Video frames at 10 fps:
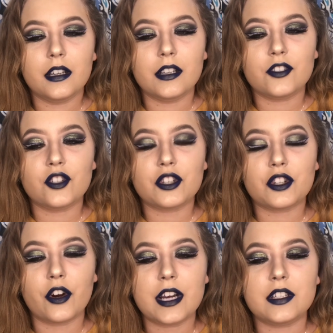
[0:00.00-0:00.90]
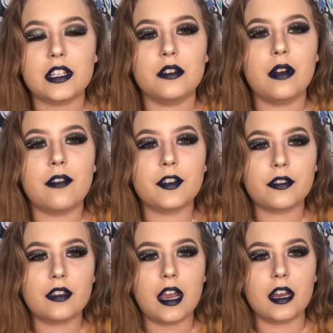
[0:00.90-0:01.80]
it's just crazy. You never
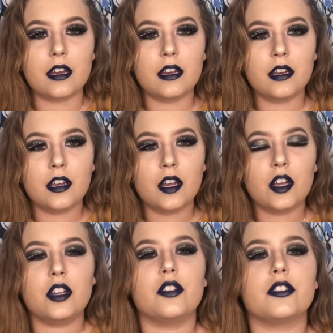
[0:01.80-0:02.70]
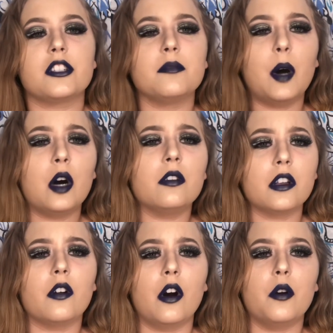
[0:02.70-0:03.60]
think your small
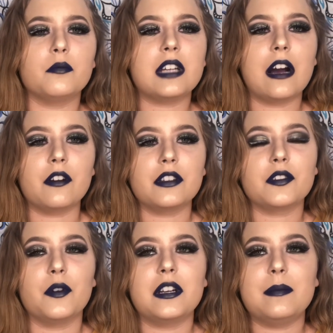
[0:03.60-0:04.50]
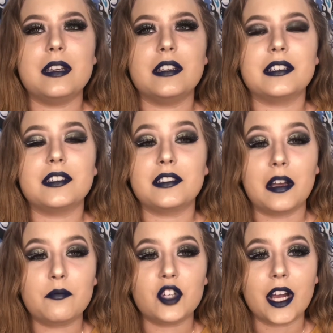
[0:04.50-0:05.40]
little hometown is going to be
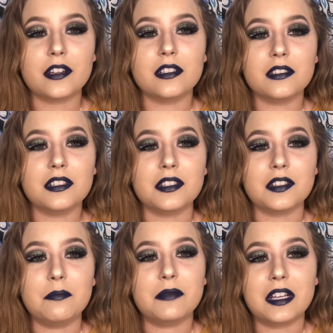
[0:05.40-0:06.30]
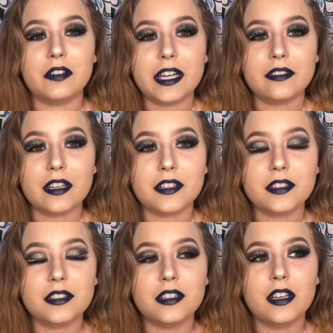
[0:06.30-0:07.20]
subject to something like
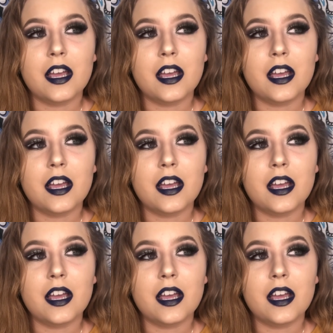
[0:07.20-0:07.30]
this.